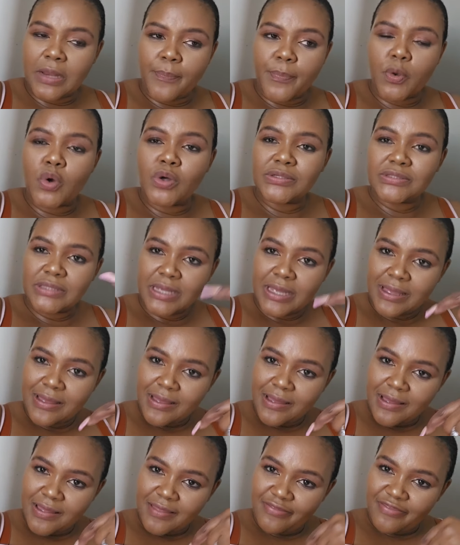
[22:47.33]
because
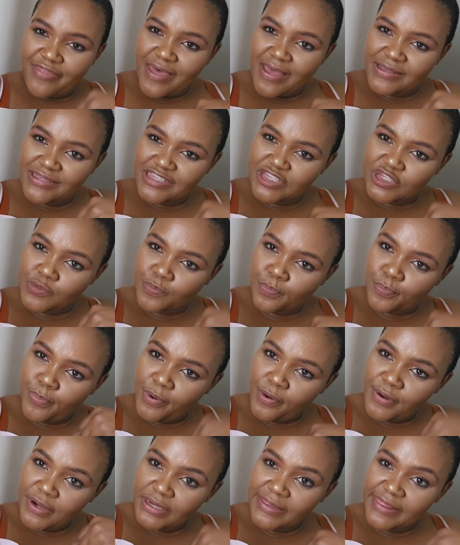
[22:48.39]
the
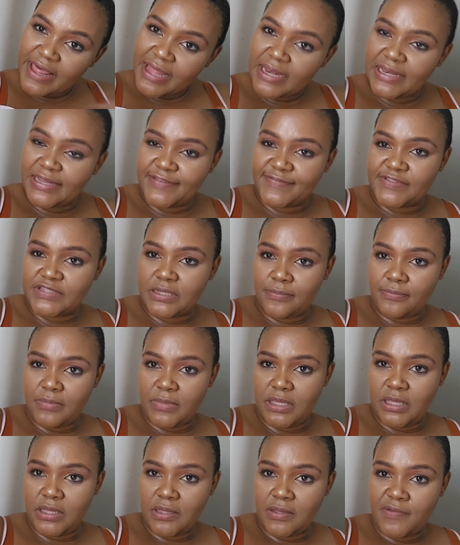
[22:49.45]
spirit that lives in
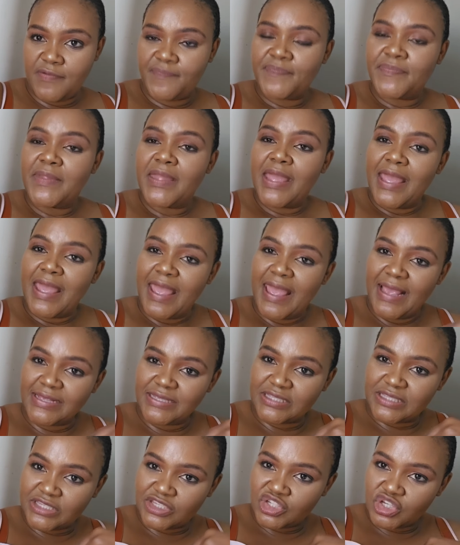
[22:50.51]
me
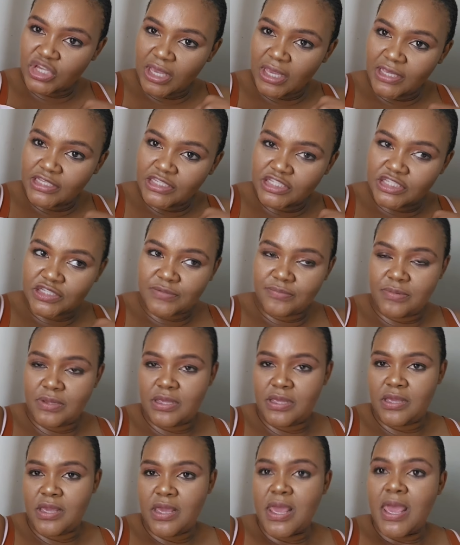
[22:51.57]
has changed
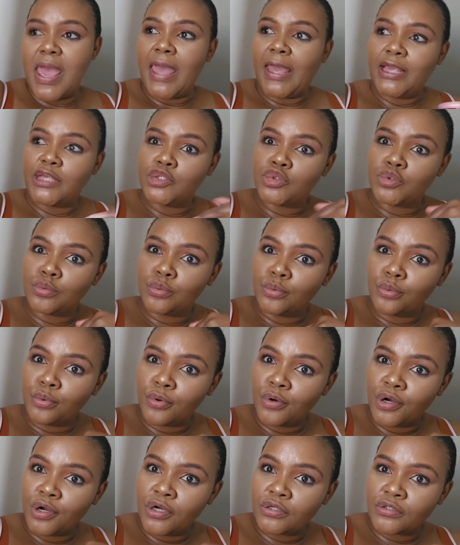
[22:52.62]
me, has
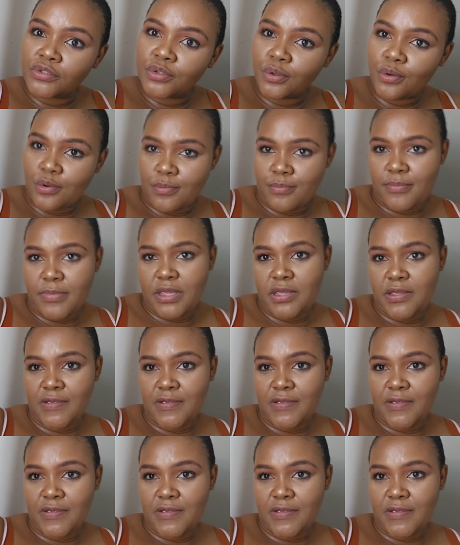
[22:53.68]
worked on me.